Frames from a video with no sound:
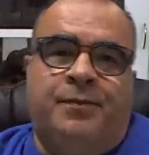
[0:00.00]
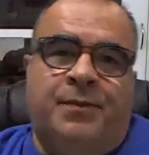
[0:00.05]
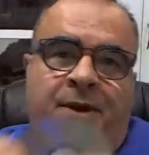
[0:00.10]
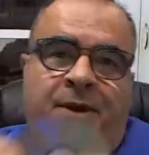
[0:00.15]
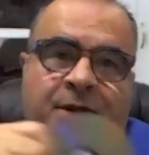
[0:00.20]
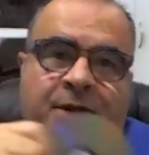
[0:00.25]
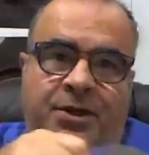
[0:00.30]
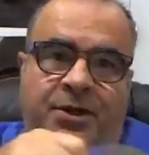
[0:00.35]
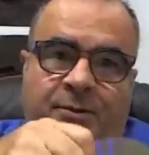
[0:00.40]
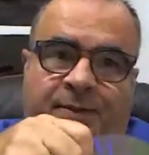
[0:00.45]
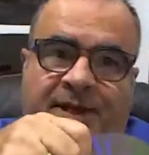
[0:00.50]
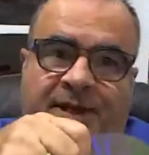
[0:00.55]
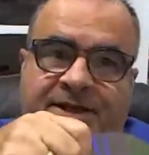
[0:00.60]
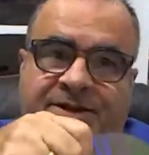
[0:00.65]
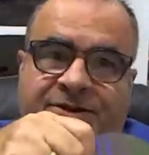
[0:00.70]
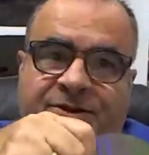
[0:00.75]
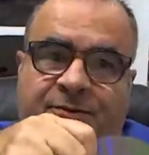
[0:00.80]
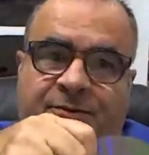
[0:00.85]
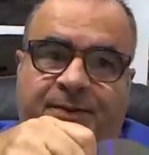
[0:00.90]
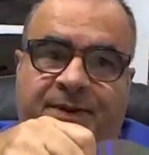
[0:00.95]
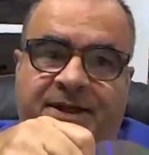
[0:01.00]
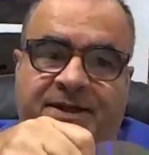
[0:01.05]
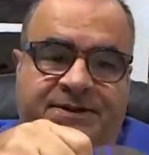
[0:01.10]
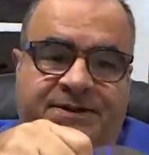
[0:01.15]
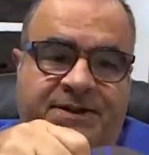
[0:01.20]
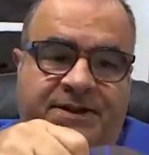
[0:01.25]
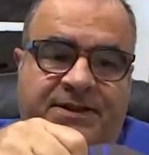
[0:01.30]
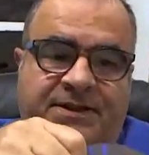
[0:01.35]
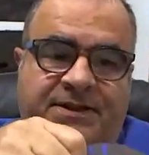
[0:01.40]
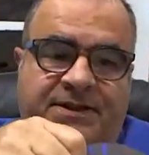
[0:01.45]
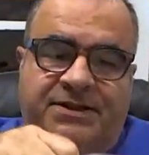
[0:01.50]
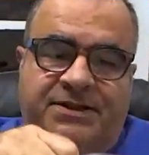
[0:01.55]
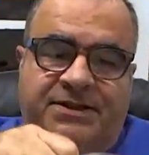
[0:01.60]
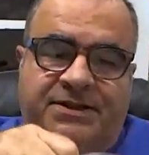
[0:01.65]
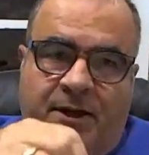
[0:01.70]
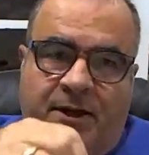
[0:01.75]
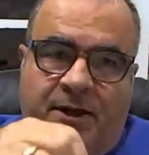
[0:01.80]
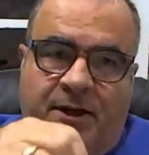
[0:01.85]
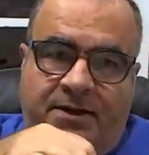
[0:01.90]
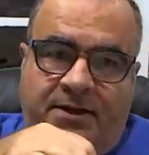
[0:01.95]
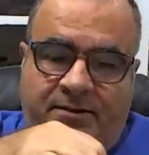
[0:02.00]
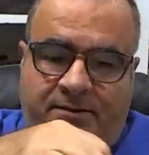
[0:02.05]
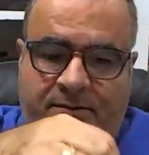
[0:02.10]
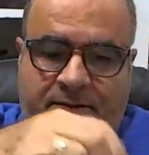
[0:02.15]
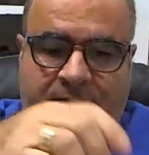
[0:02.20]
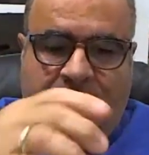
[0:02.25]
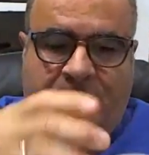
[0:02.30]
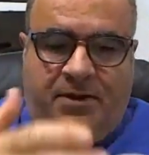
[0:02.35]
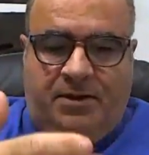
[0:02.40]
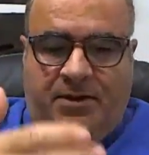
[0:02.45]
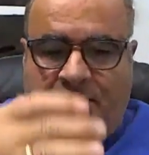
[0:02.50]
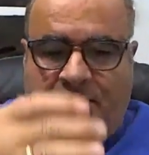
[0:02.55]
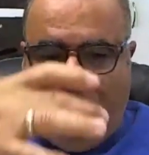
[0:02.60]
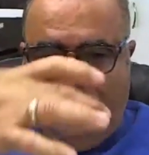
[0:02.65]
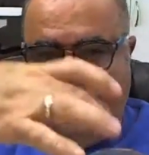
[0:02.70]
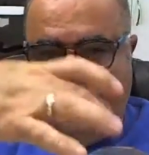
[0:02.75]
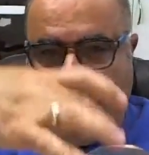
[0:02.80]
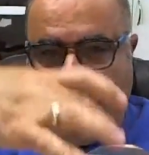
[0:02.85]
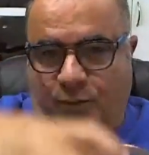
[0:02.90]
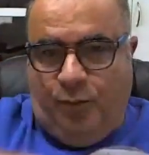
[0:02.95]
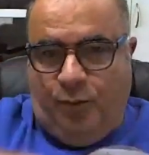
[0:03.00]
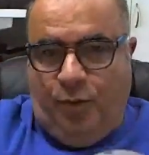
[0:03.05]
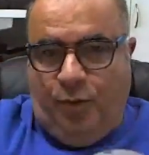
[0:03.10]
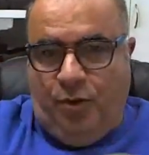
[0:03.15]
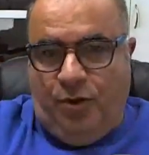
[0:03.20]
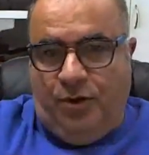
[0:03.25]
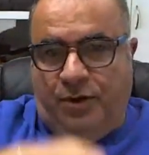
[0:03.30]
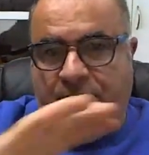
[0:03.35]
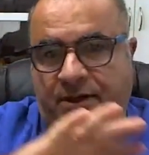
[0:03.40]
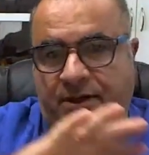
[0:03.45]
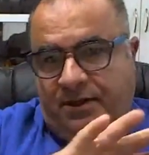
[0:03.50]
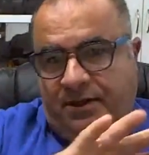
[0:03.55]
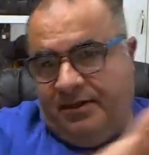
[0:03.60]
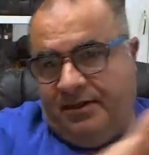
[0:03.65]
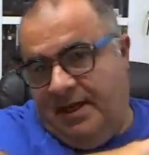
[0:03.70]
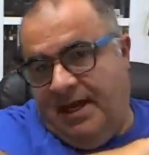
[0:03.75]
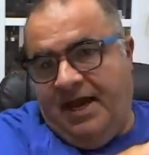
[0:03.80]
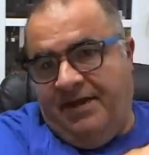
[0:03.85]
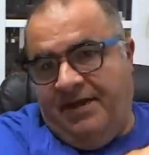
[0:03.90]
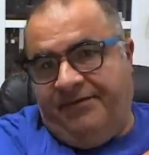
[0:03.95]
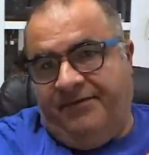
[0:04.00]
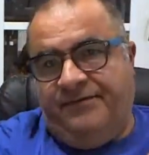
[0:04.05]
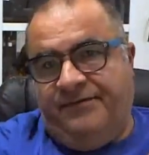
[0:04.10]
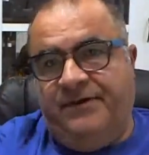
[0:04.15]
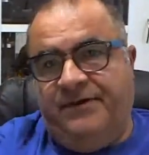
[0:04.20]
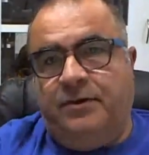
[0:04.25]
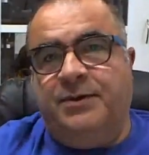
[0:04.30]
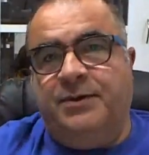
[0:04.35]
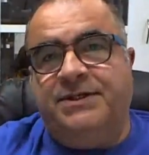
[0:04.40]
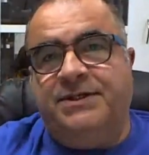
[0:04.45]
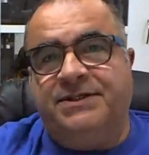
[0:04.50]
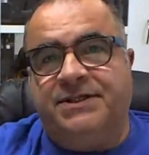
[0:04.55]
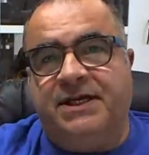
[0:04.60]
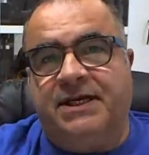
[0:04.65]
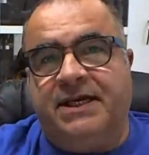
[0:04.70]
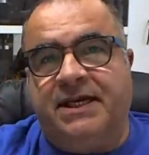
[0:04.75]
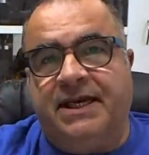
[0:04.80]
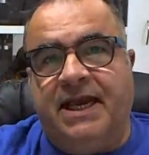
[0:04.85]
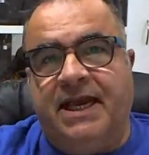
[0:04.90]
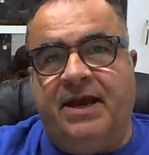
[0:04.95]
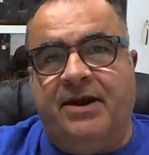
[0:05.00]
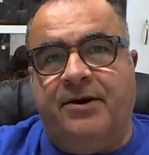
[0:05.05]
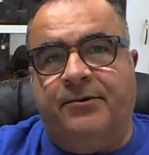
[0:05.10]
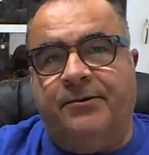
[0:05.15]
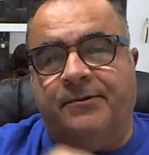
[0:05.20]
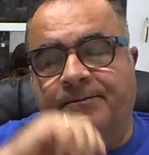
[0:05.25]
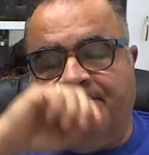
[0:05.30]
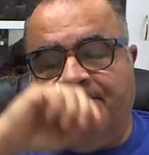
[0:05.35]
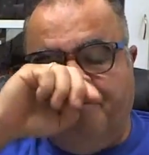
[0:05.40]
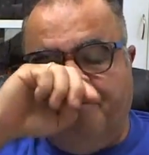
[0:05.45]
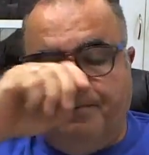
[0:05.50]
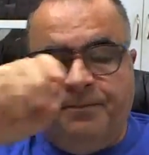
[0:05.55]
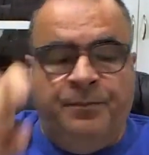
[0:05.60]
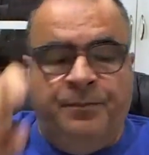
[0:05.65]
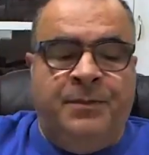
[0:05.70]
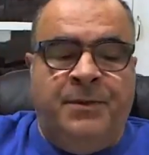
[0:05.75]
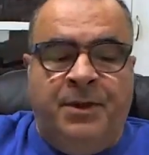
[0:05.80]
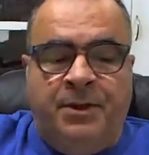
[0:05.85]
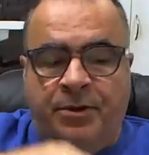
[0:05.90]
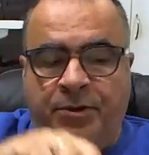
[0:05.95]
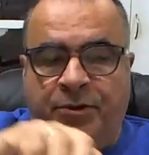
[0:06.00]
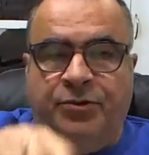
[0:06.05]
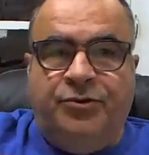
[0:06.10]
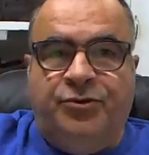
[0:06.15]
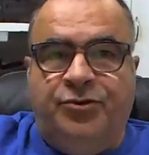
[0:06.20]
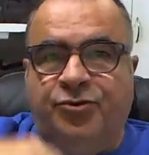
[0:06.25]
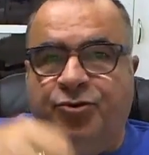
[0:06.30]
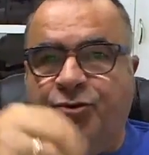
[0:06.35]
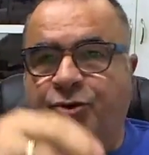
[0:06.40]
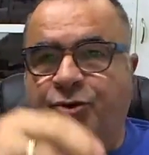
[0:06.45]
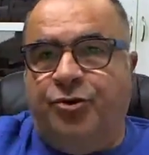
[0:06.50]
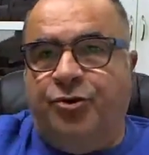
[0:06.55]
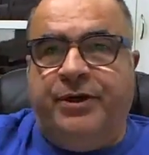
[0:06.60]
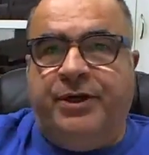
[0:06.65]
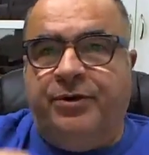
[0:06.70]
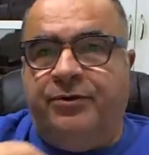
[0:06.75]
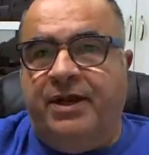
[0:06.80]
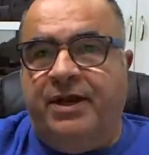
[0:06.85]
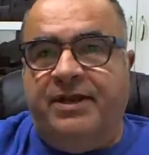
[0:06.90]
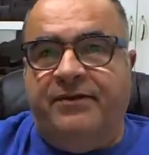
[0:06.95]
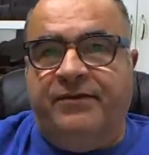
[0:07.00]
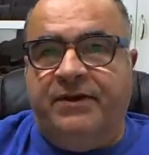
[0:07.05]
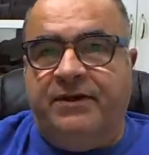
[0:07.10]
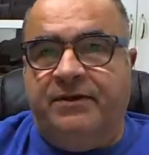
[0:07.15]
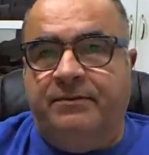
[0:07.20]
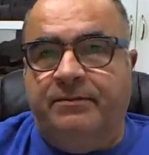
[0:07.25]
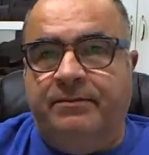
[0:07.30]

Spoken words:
you place your piece in this way on your board, half of it will be sticking out, do your engraving,